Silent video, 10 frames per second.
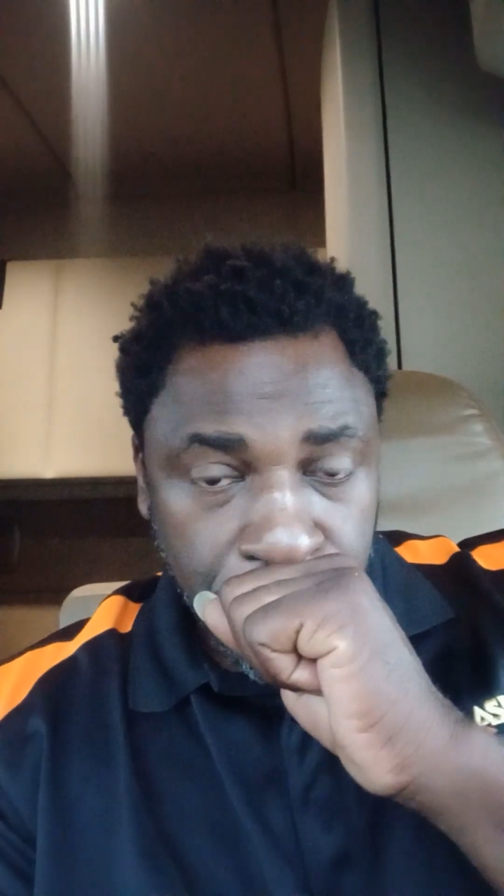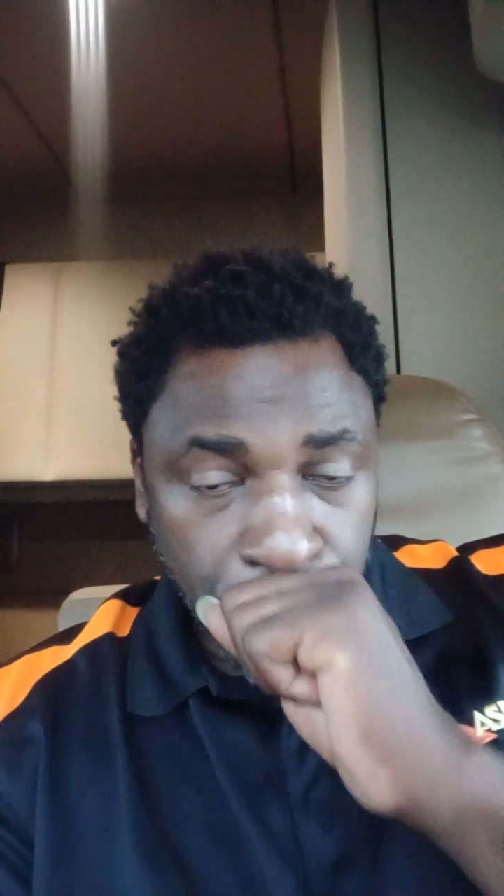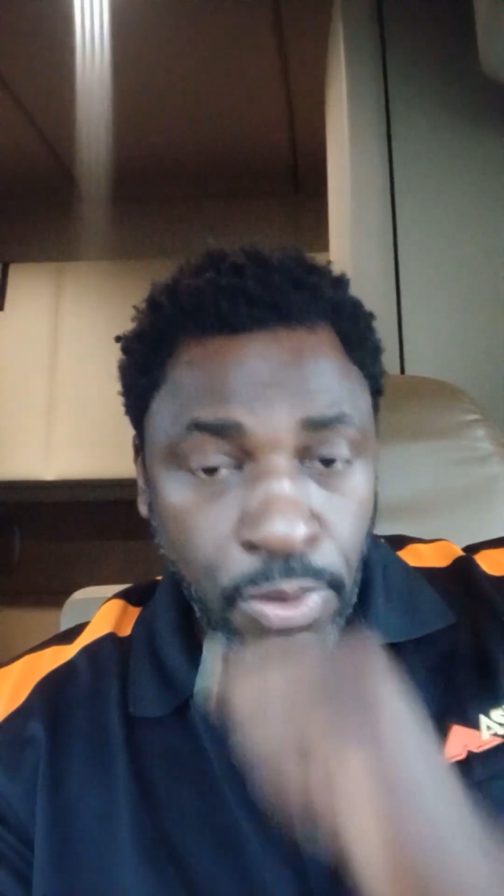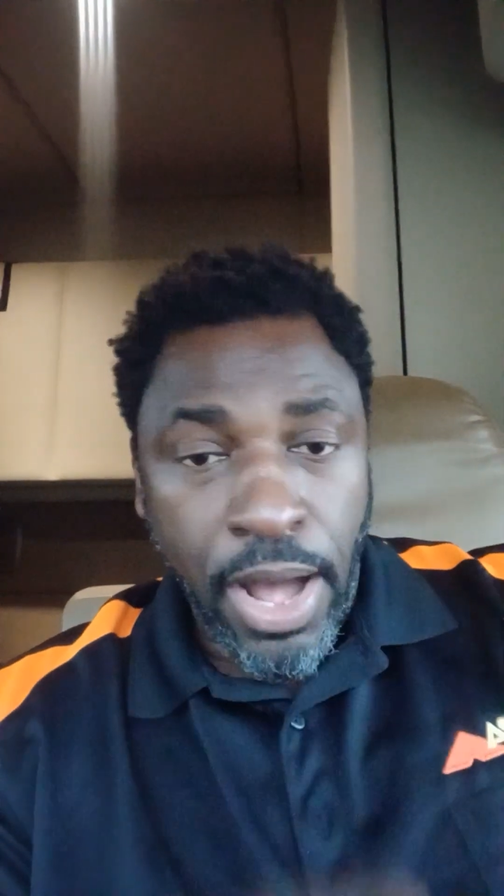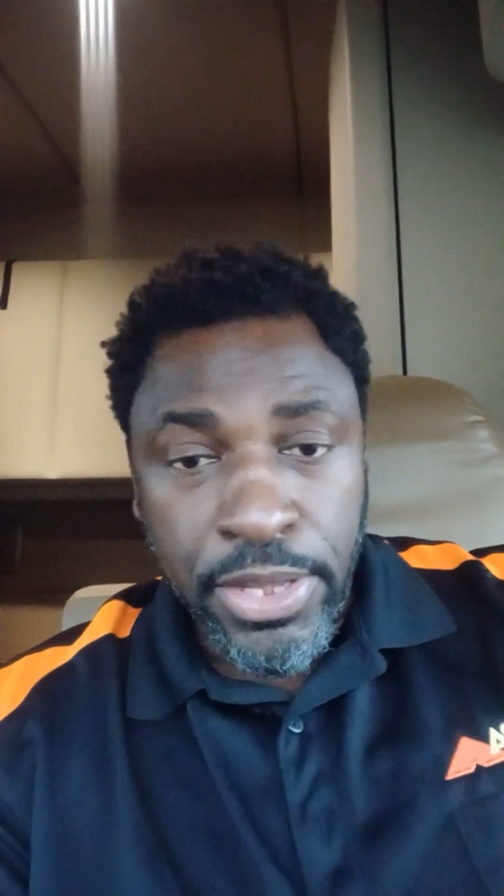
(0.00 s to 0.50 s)

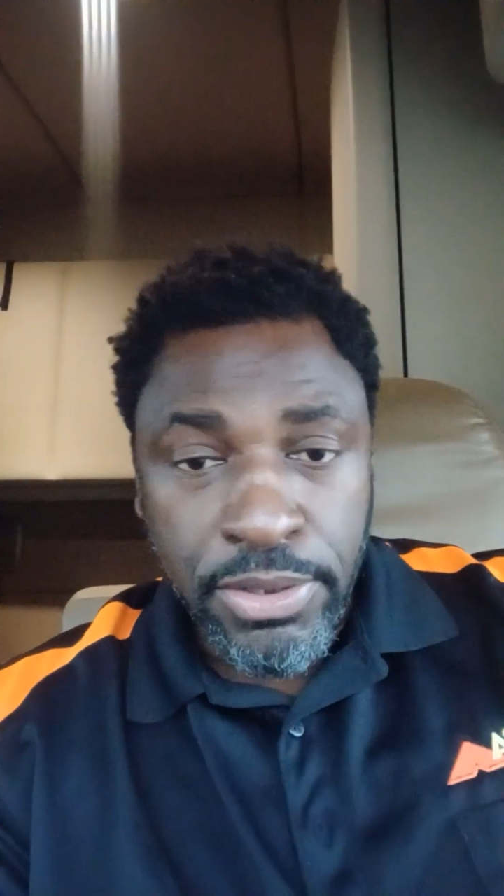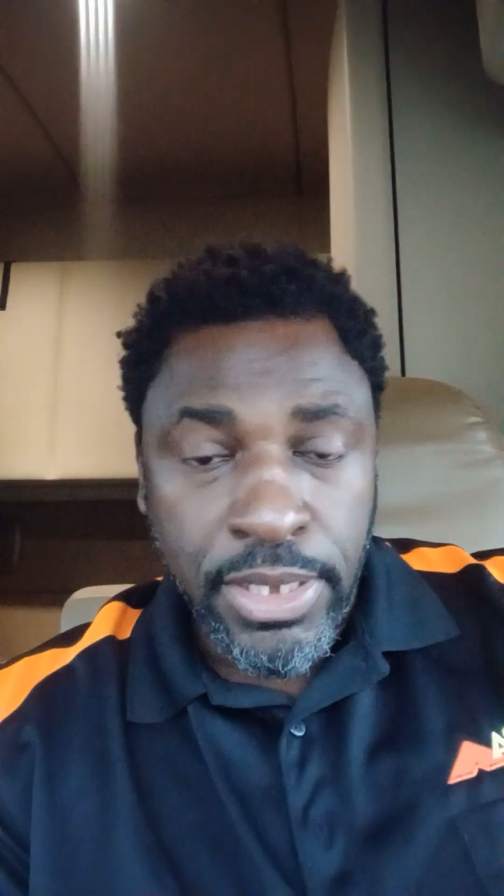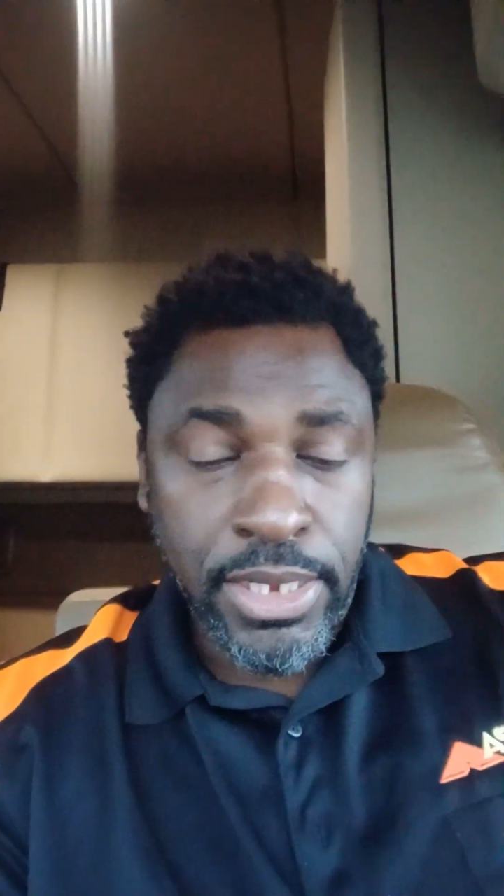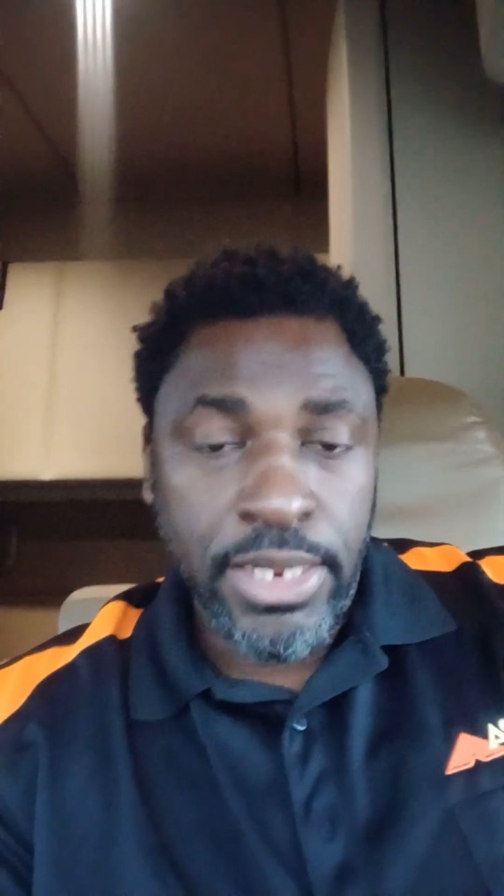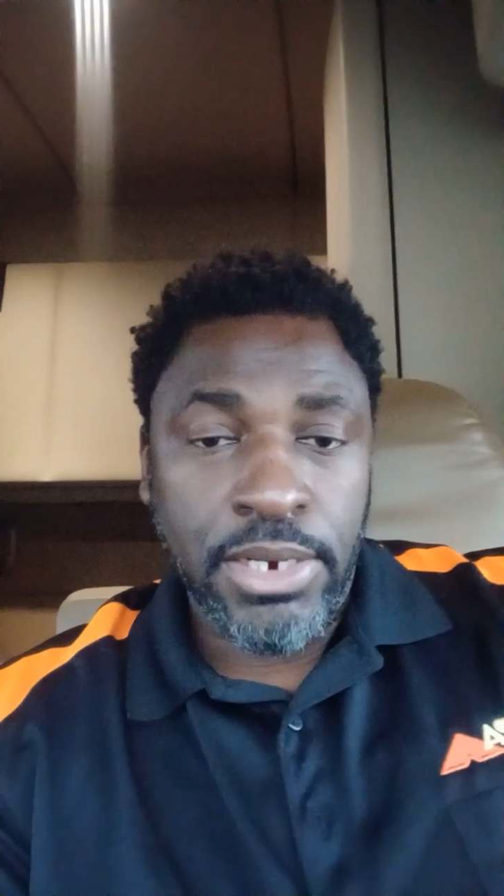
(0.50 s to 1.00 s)
while you're
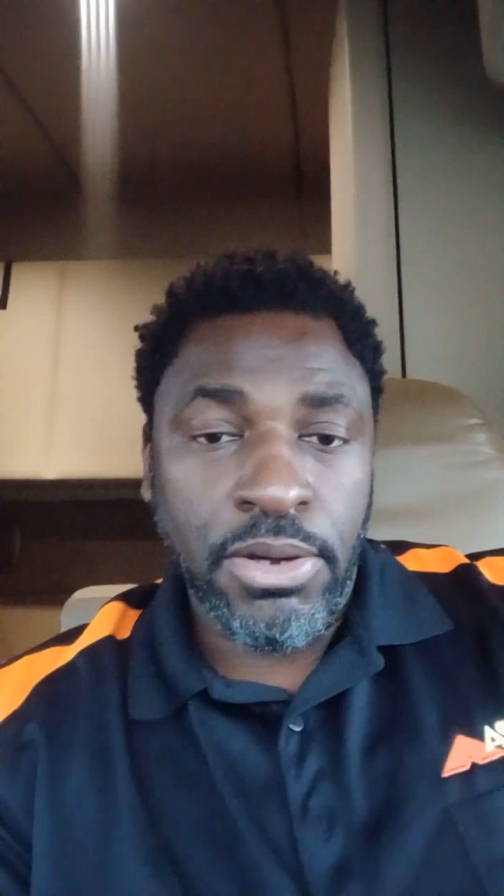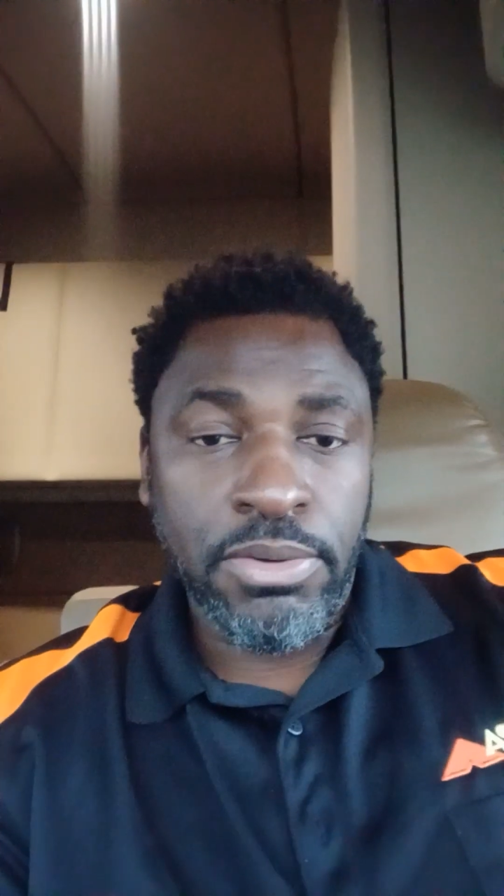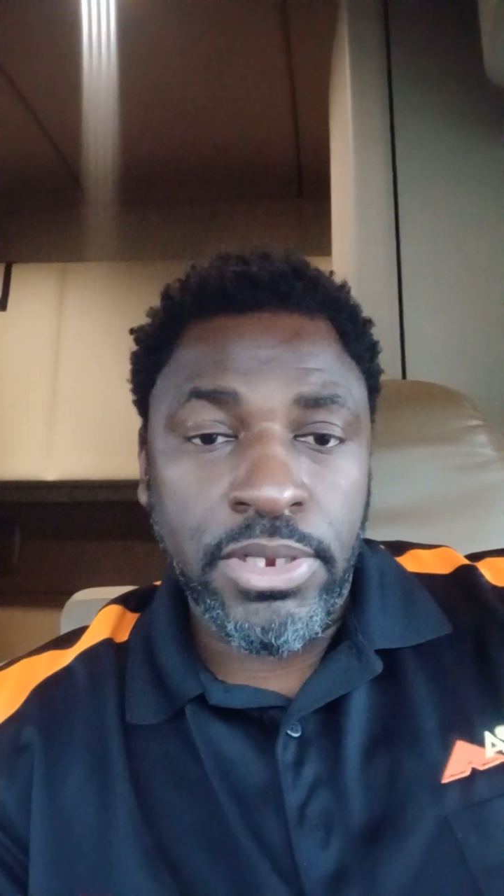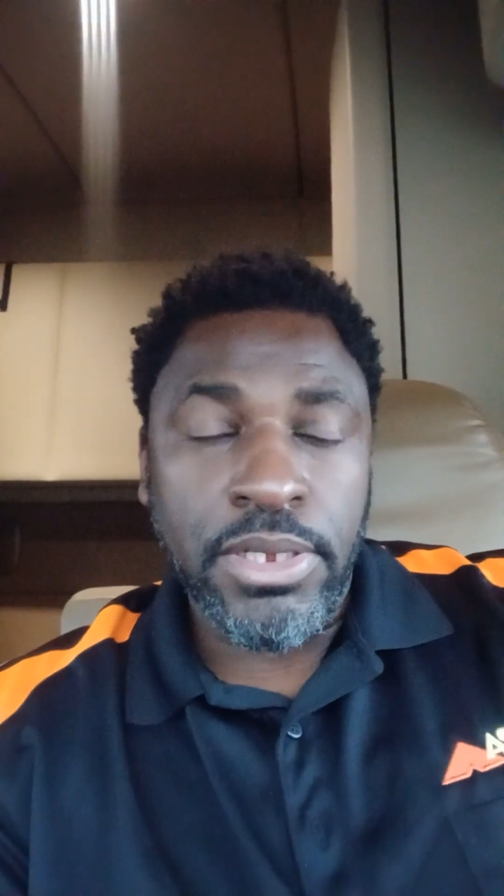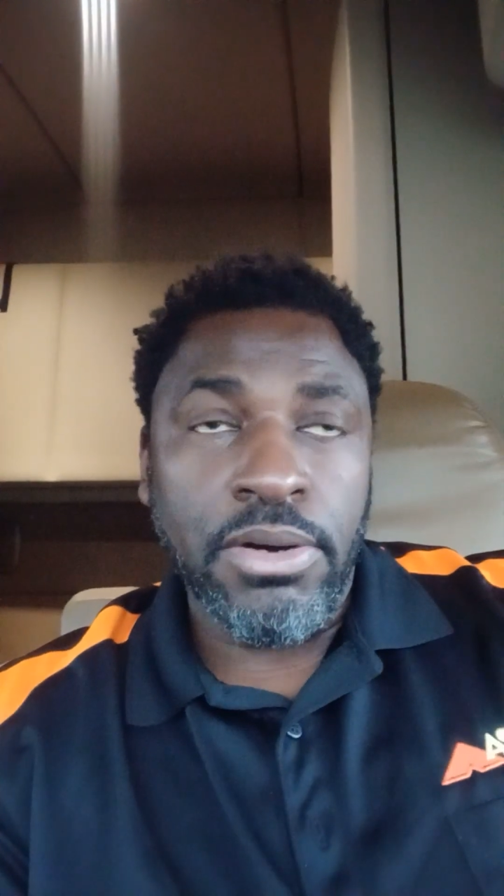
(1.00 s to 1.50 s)
getting
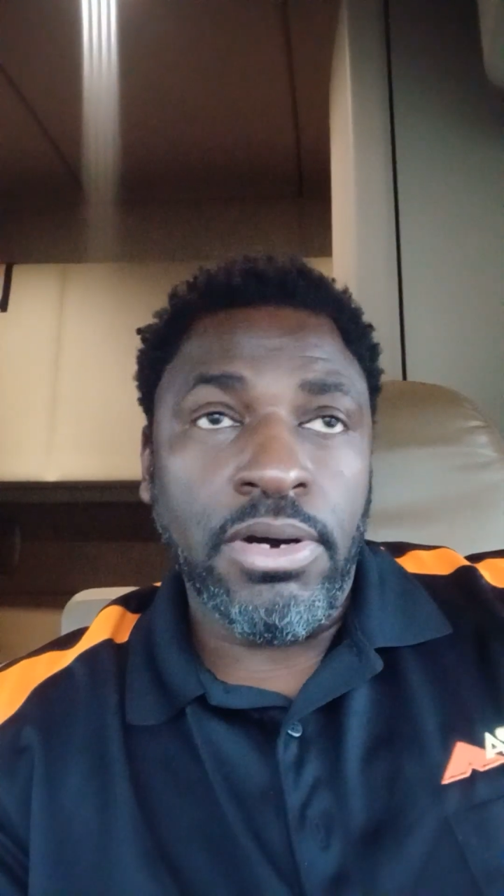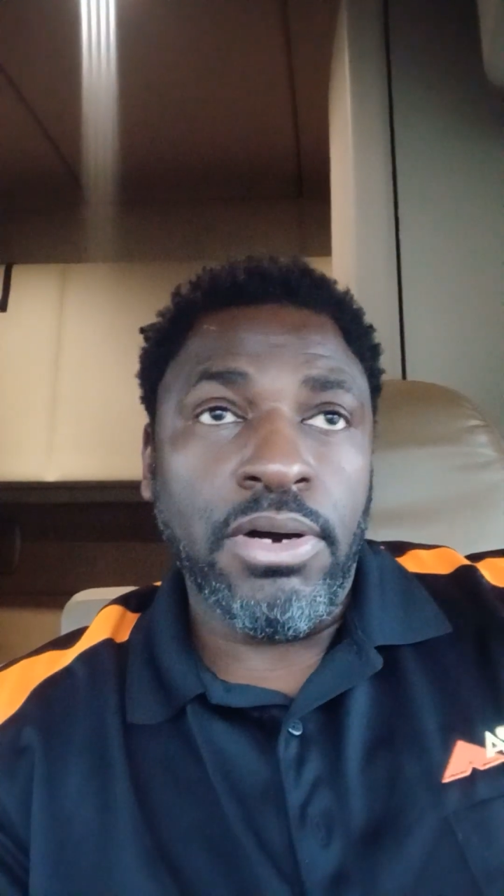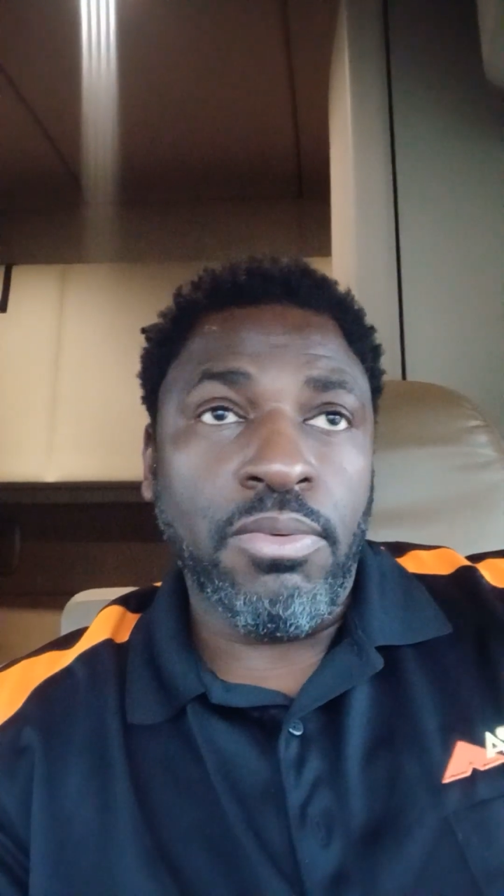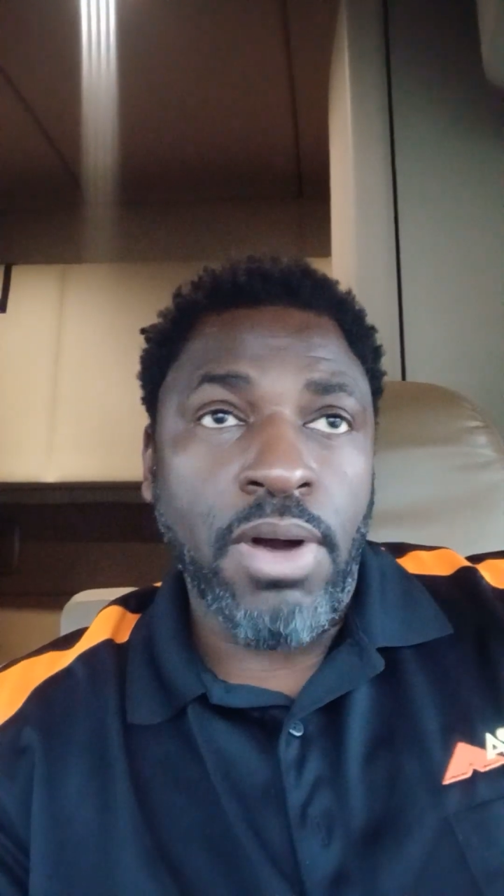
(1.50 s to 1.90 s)
loading or